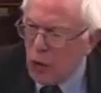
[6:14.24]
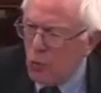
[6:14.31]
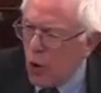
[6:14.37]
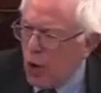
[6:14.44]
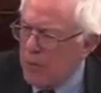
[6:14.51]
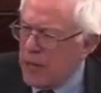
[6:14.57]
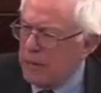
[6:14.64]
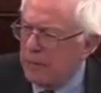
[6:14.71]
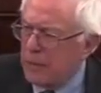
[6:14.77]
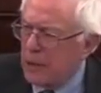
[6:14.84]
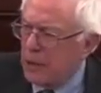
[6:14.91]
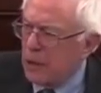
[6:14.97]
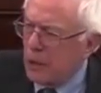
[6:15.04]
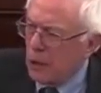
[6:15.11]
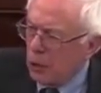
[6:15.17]
woman
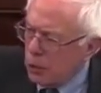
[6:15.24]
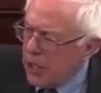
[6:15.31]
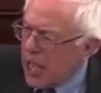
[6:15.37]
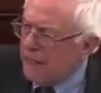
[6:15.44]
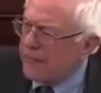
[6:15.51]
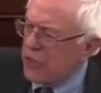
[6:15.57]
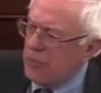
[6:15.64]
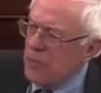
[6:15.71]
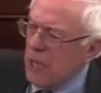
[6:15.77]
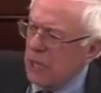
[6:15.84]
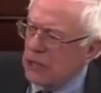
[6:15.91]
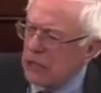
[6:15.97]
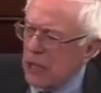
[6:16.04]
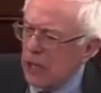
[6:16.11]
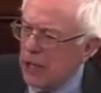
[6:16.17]
who left the
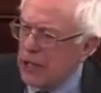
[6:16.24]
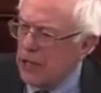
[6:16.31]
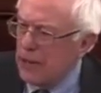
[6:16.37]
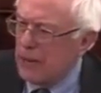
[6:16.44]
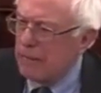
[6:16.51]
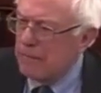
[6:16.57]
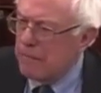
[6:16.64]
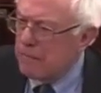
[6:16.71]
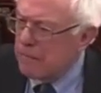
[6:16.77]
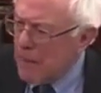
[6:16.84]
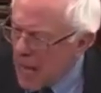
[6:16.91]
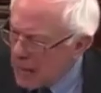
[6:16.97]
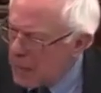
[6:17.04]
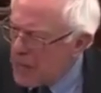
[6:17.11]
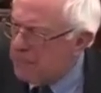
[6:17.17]
military,
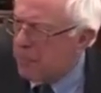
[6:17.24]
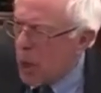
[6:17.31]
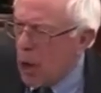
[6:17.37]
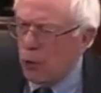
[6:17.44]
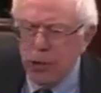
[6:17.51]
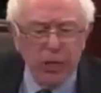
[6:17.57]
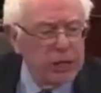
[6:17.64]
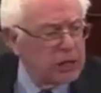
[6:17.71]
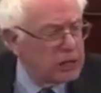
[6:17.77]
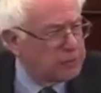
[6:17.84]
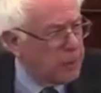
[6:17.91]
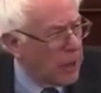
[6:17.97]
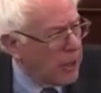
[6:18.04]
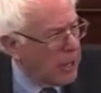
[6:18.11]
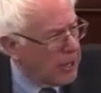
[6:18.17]
maybe broken in
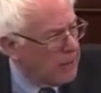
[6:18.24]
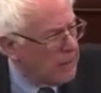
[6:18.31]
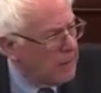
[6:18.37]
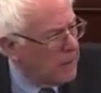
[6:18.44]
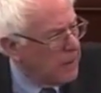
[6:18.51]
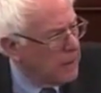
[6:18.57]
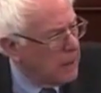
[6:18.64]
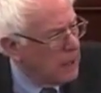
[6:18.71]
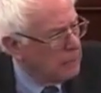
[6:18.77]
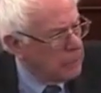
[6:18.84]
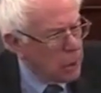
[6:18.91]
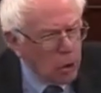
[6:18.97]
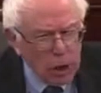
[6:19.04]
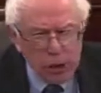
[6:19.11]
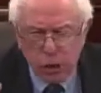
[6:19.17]
spirit
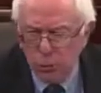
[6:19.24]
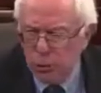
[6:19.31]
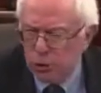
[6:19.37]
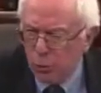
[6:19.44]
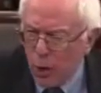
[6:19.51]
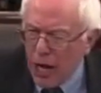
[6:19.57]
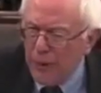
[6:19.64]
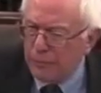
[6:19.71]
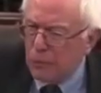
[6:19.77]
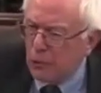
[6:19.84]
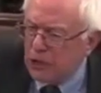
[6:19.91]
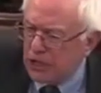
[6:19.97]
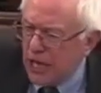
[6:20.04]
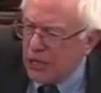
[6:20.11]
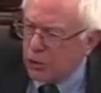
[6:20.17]
because she was raped or
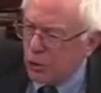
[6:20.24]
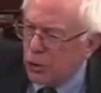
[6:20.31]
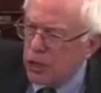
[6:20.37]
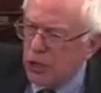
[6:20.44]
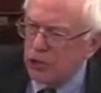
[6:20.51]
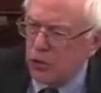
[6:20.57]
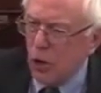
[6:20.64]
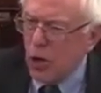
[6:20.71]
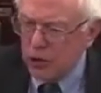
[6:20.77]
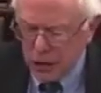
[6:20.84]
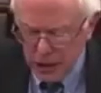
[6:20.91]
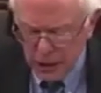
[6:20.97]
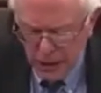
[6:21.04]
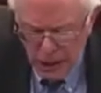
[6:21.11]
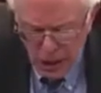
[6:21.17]
sexually
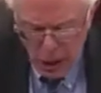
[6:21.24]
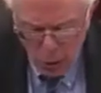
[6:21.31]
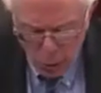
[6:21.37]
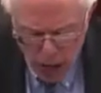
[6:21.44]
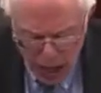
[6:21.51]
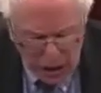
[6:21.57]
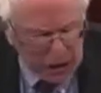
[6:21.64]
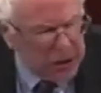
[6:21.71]
assaulted while in